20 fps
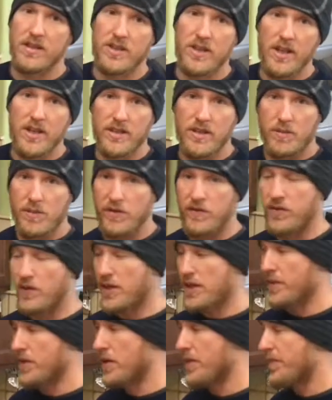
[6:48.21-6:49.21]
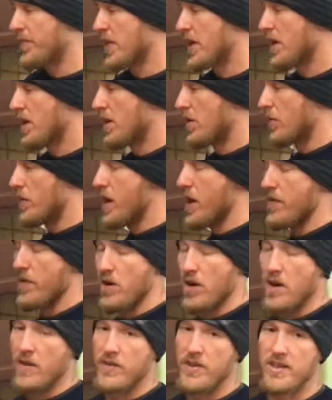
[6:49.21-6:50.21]
to change up the flavor. We have
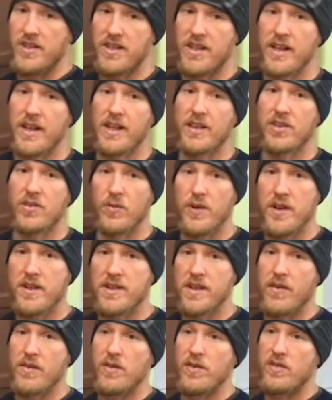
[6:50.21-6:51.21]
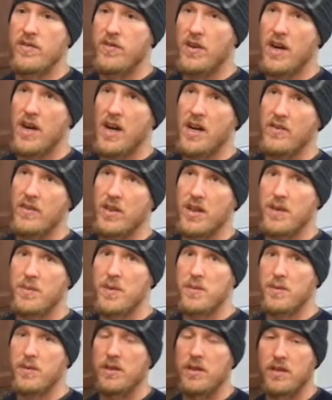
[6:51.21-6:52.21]
our oven set at 375. A lot of
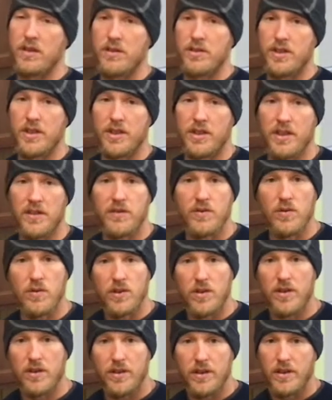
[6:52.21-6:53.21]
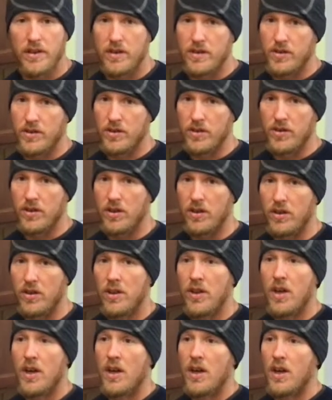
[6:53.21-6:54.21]
people cook their chicken at 400. It's your
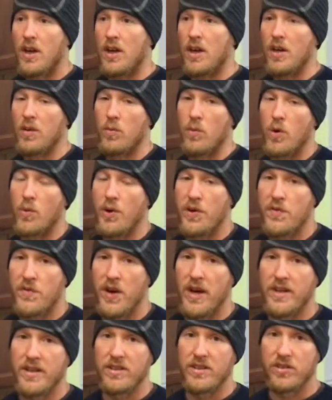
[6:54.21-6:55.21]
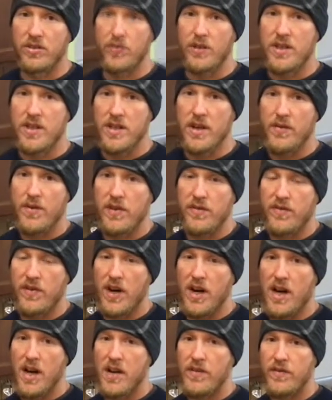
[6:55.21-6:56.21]
call. What we find is
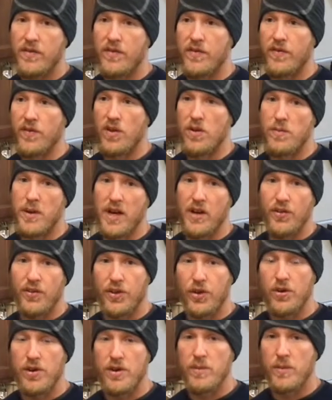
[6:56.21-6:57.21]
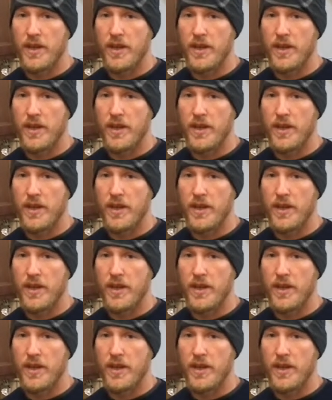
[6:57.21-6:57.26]
375 for about 30